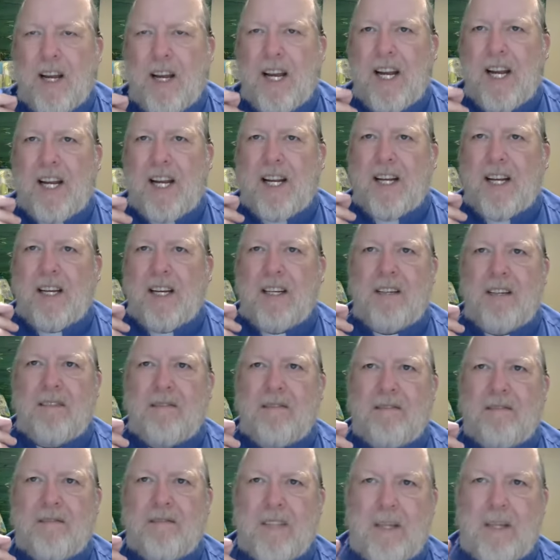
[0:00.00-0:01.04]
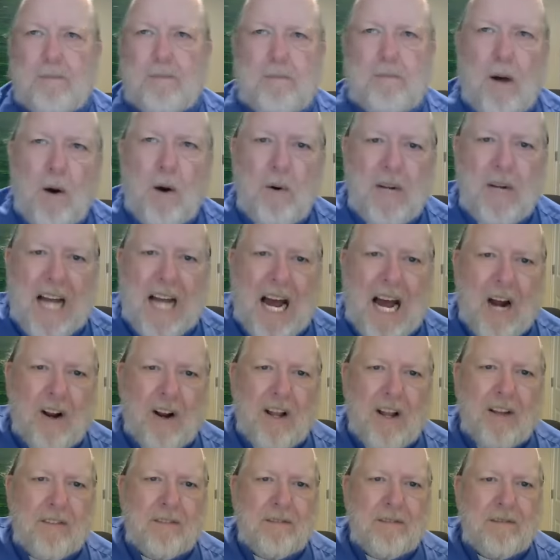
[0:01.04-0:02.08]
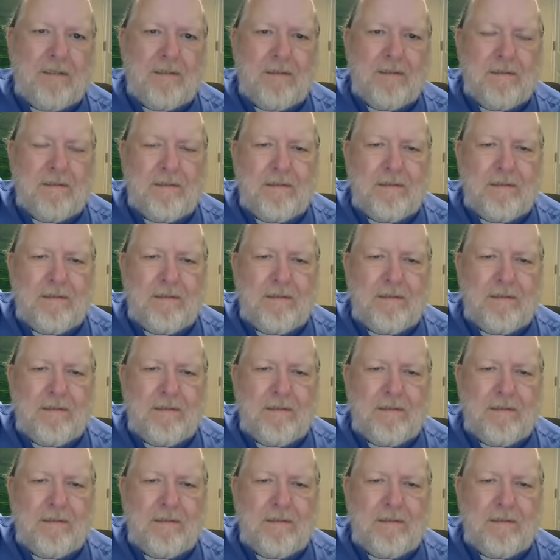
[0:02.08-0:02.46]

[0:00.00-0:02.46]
a boat out on,